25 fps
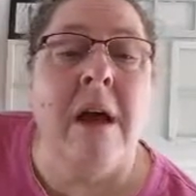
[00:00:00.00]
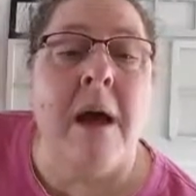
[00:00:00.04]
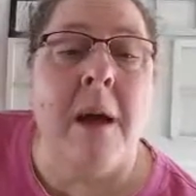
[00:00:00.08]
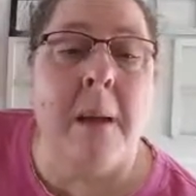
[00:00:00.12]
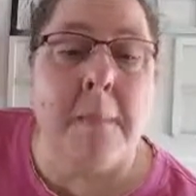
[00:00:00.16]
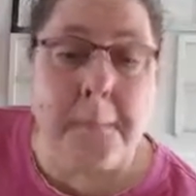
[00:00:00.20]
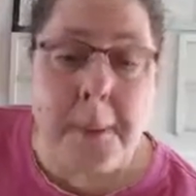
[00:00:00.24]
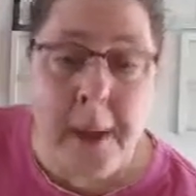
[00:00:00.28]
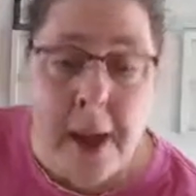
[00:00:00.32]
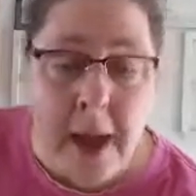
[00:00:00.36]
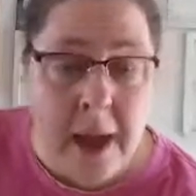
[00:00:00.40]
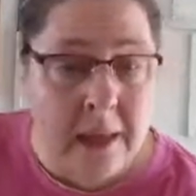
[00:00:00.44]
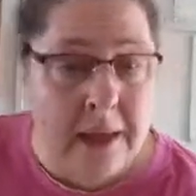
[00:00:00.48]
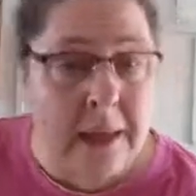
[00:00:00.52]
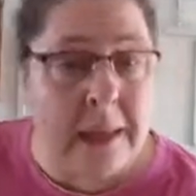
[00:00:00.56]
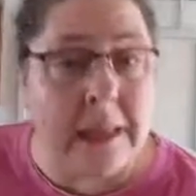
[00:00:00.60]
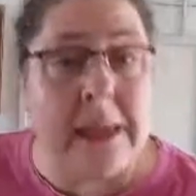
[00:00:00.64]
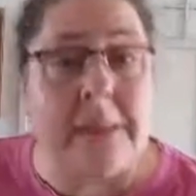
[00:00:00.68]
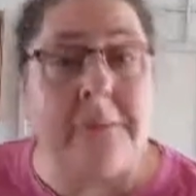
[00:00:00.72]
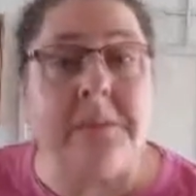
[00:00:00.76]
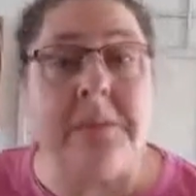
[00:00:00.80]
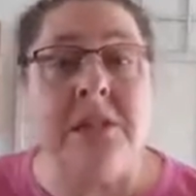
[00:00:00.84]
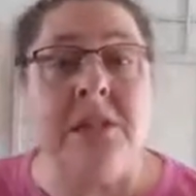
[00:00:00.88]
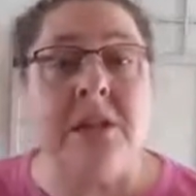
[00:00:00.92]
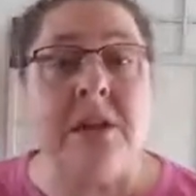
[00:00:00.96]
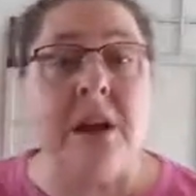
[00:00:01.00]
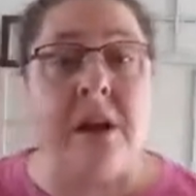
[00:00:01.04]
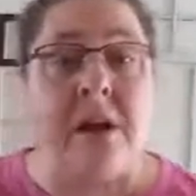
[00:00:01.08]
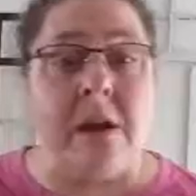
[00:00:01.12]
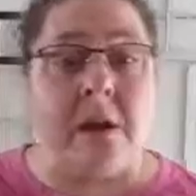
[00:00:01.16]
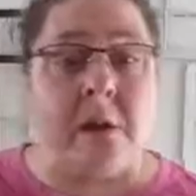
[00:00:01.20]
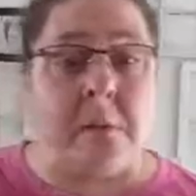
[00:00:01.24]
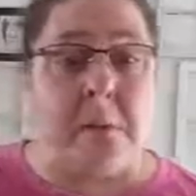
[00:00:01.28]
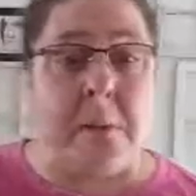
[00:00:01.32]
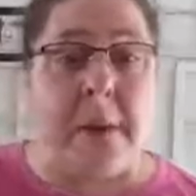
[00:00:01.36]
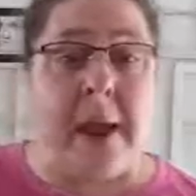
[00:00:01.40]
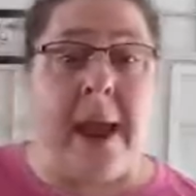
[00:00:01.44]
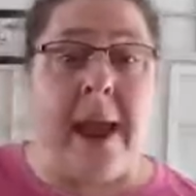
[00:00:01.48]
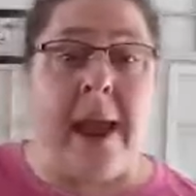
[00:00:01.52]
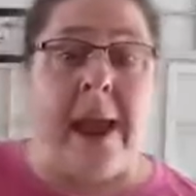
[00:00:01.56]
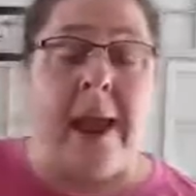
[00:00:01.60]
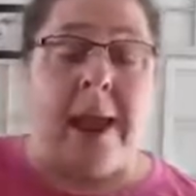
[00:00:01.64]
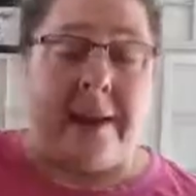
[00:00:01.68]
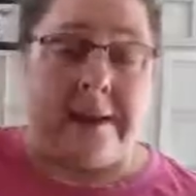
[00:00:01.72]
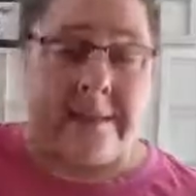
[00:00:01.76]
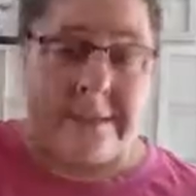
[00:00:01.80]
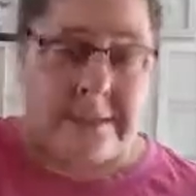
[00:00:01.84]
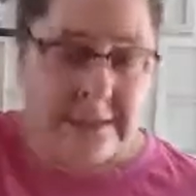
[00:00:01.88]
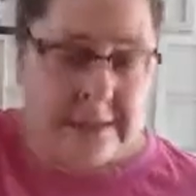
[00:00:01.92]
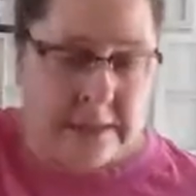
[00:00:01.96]
Apocalypse starter
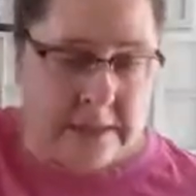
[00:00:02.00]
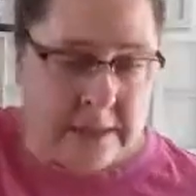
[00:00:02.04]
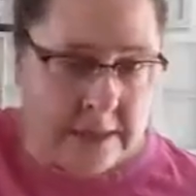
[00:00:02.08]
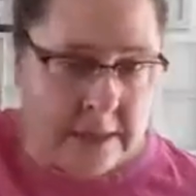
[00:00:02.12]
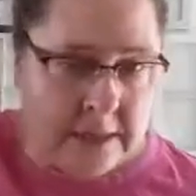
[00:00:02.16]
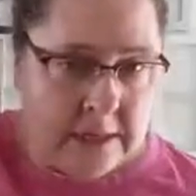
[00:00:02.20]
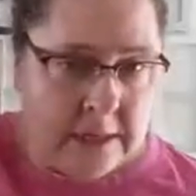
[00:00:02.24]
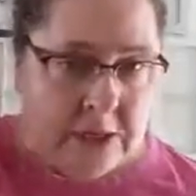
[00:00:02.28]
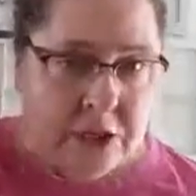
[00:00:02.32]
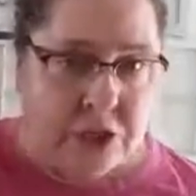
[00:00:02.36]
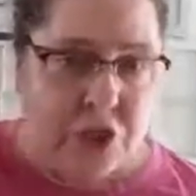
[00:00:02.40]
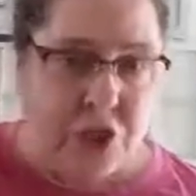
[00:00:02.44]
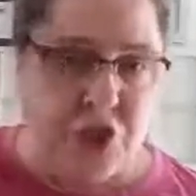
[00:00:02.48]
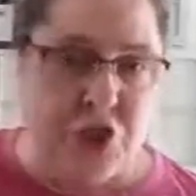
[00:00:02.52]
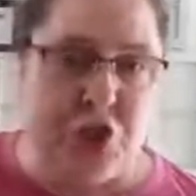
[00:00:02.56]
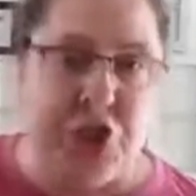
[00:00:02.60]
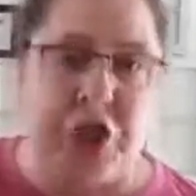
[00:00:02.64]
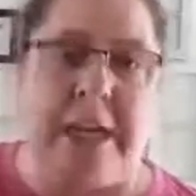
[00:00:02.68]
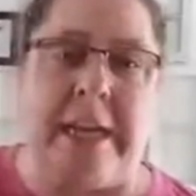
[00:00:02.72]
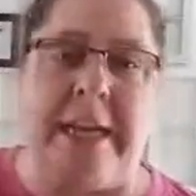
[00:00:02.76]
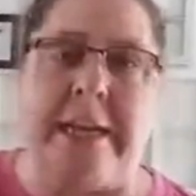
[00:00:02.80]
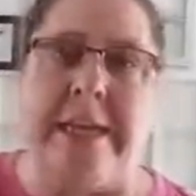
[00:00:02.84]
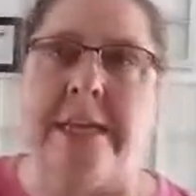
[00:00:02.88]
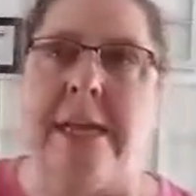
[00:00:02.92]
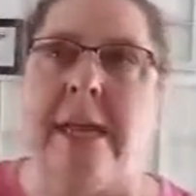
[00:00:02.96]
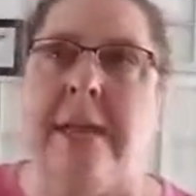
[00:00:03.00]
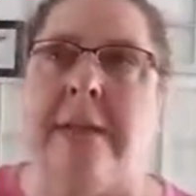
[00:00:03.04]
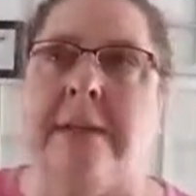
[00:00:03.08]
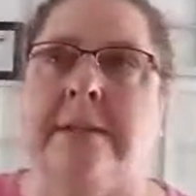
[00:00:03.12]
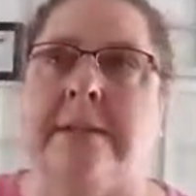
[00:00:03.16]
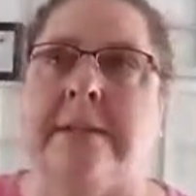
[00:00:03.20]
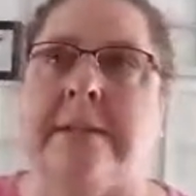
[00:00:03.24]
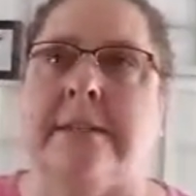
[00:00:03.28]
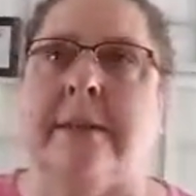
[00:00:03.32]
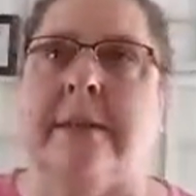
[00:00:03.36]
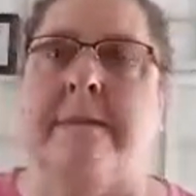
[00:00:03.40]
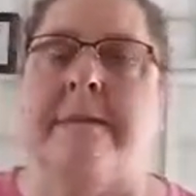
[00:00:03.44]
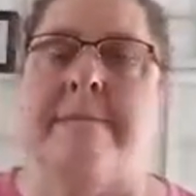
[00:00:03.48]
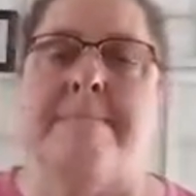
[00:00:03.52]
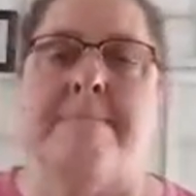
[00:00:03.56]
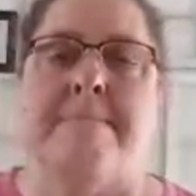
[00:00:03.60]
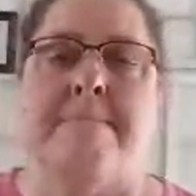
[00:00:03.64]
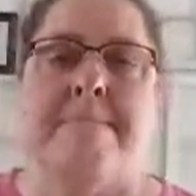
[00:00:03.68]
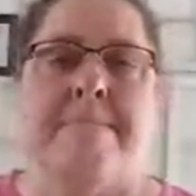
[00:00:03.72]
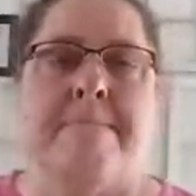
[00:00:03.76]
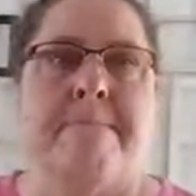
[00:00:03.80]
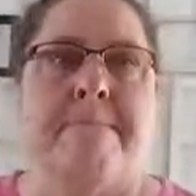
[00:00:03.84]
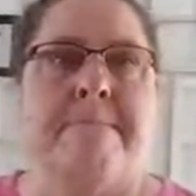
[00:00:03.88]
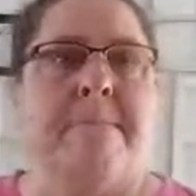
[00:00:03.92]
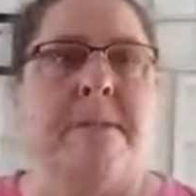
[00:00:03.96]
packs. Genius.
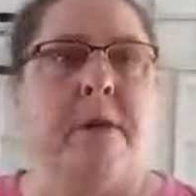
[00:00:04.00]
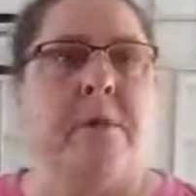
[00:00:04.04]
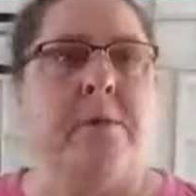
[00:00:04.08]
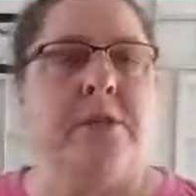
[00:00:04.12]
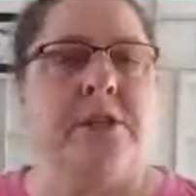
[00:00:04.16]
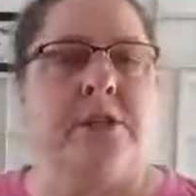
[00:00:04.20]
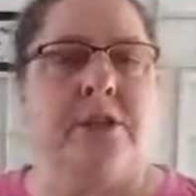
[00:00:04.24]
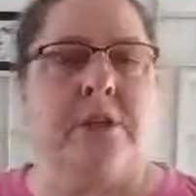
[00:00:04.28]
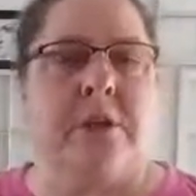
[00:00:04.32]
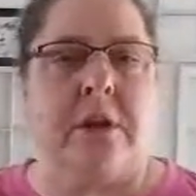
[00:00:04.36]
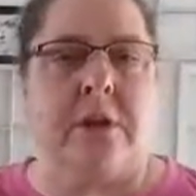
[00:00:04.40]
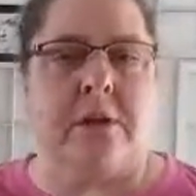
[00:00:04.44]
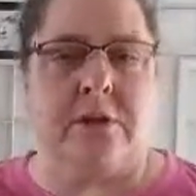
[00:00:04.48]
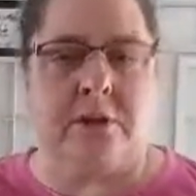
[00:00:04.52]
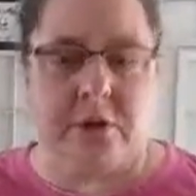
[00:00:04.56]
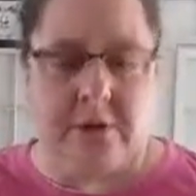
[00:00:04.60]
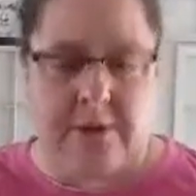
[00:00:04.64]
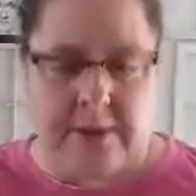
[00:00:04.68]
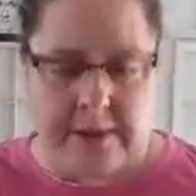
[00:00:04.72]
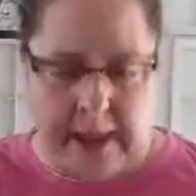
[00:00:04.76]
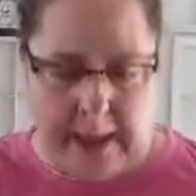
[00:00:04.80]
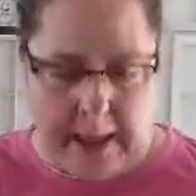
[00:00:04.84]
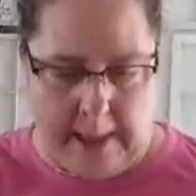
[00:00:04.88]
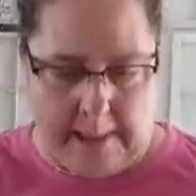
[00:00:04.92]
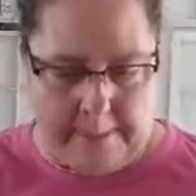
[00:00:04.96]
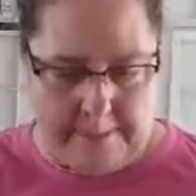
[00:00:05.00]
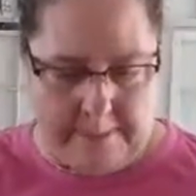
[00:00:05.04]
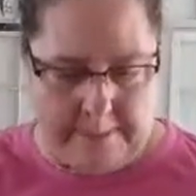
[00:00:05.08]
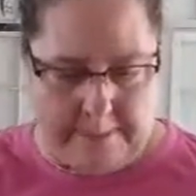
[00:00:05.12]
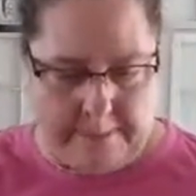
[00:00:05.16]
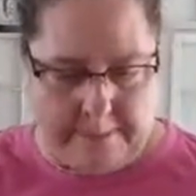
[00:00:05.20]
We should all do that.